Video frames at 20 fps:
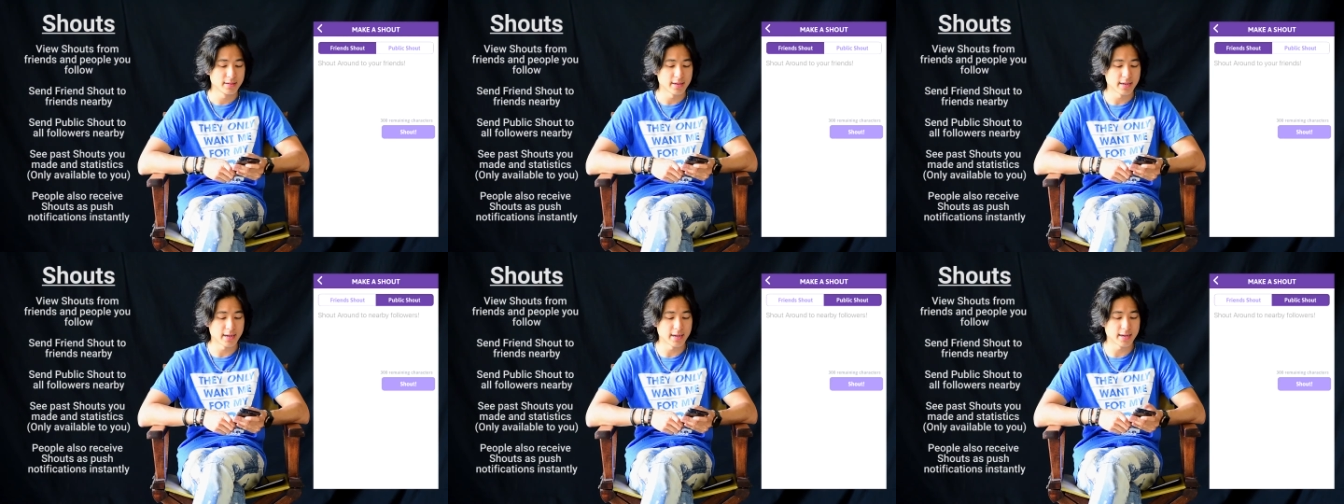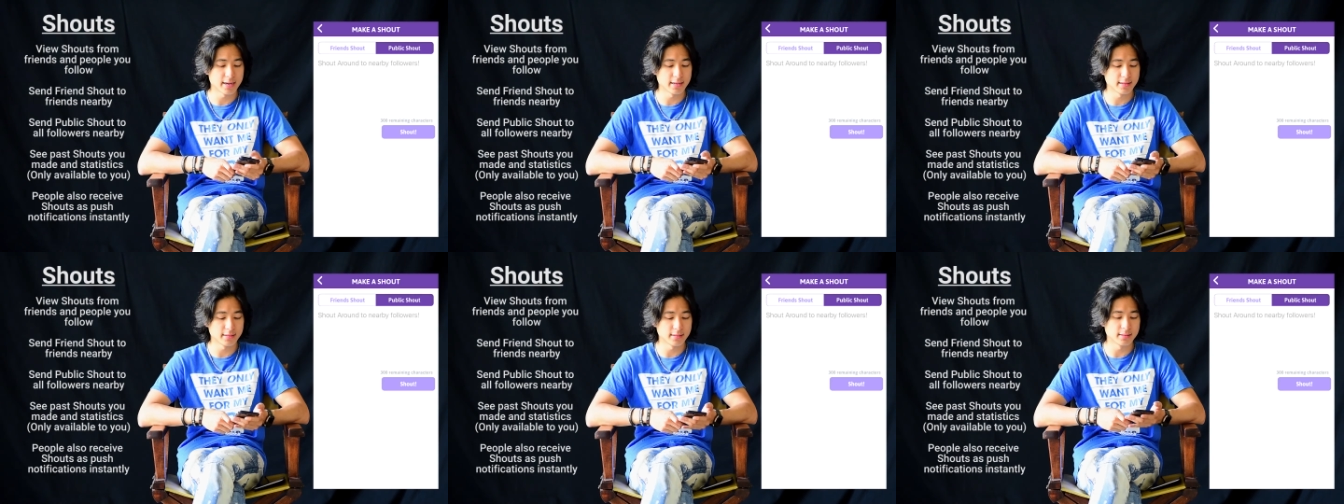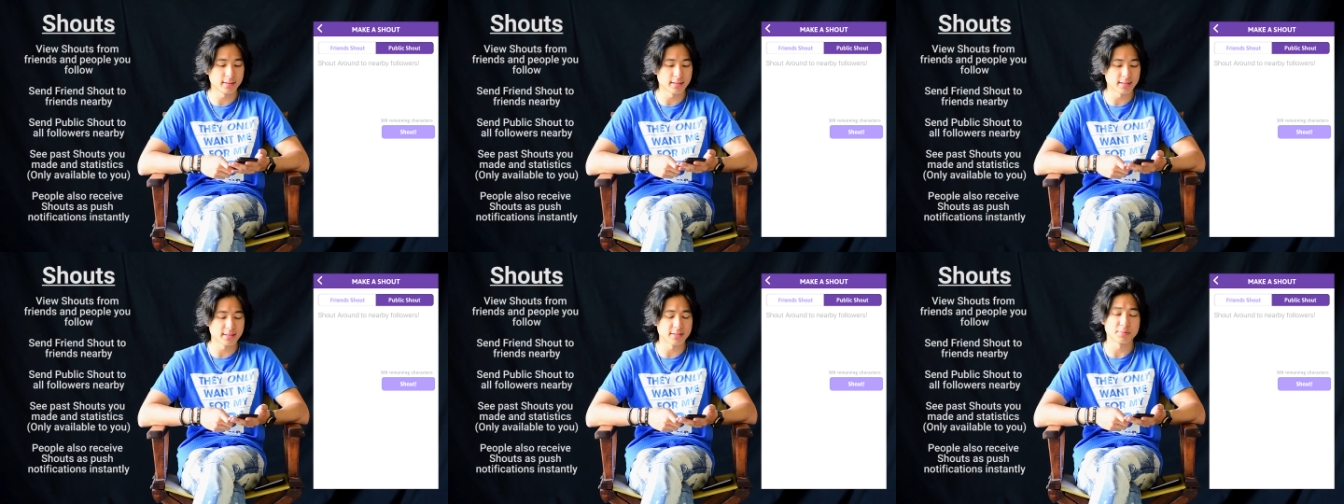
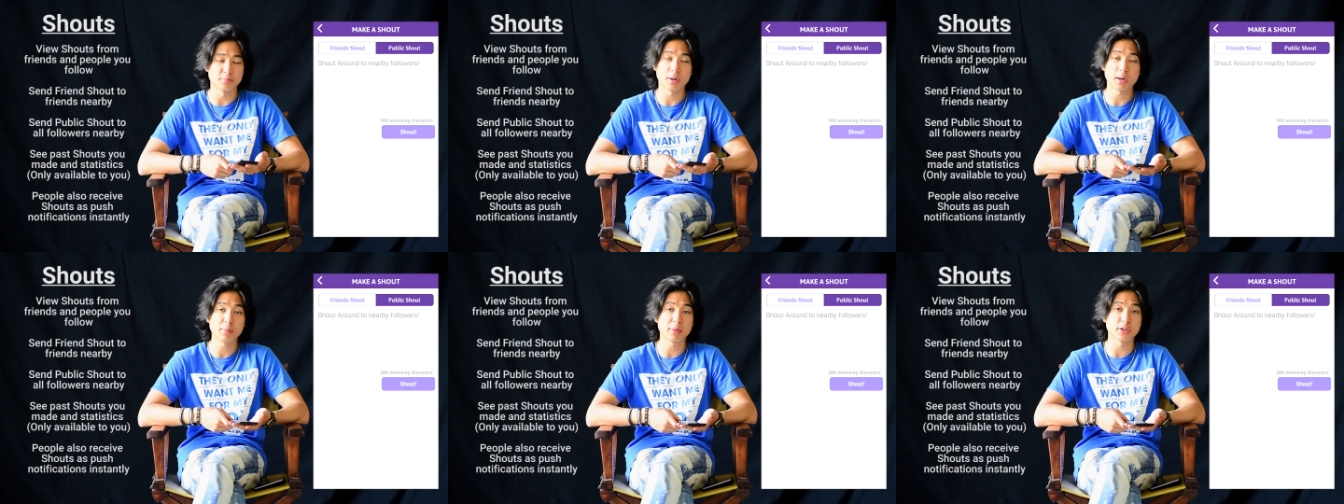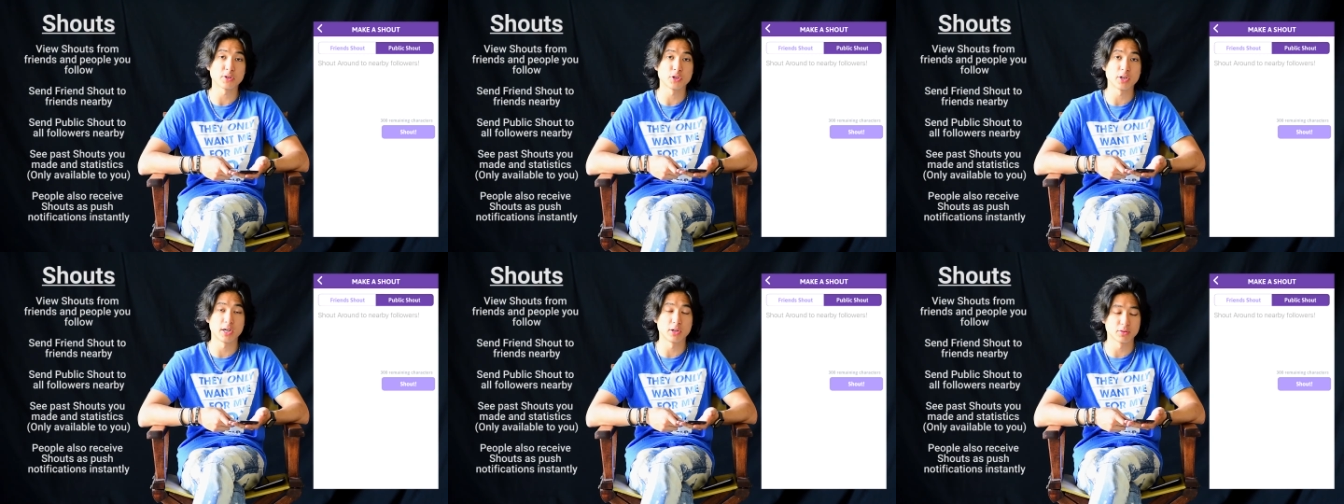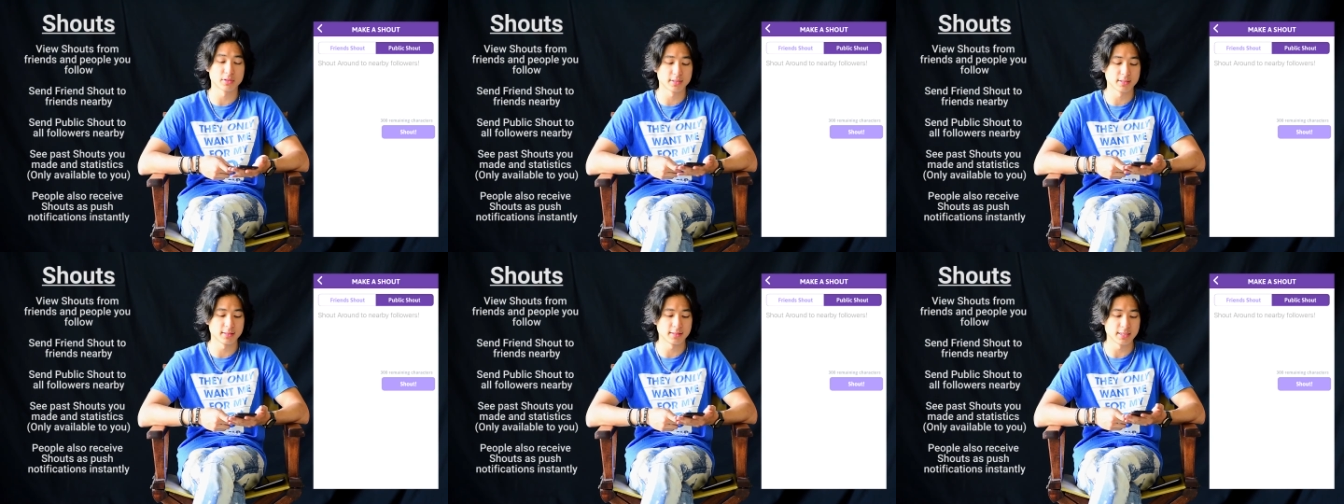And this is public
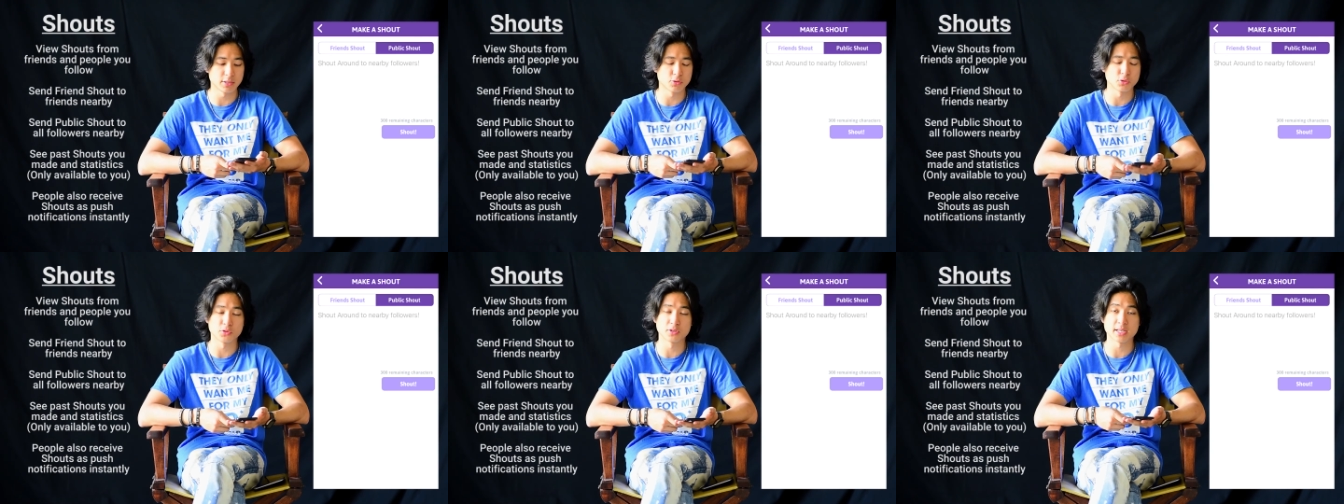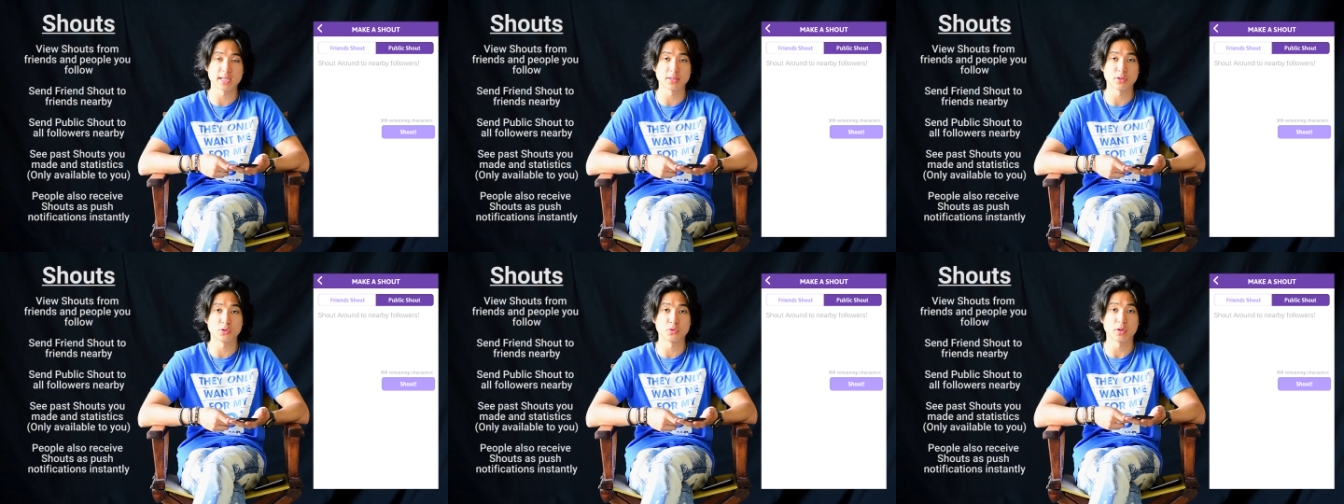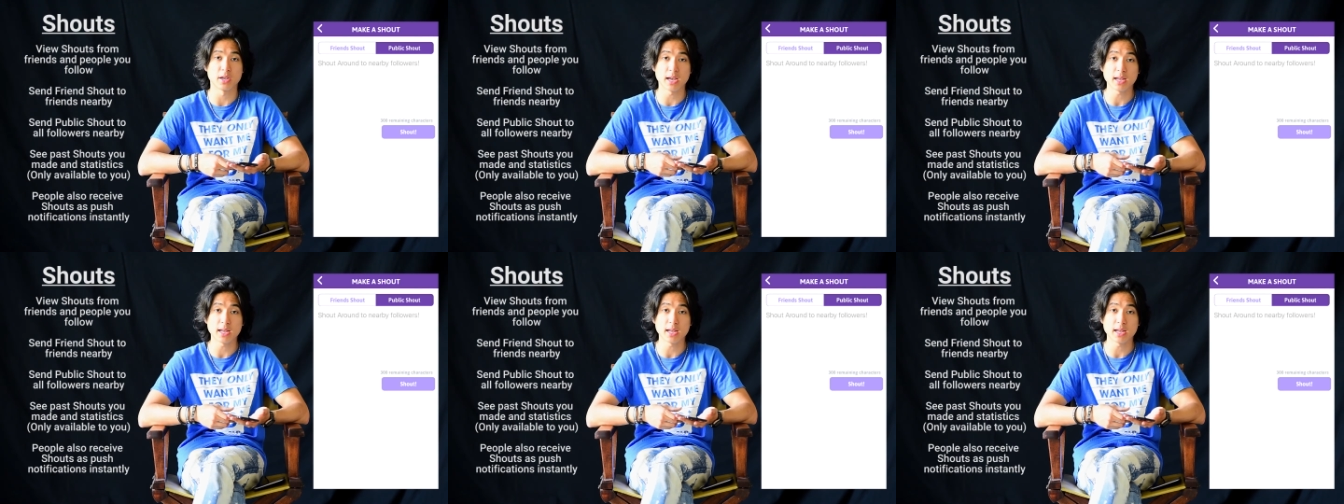shout. This will send to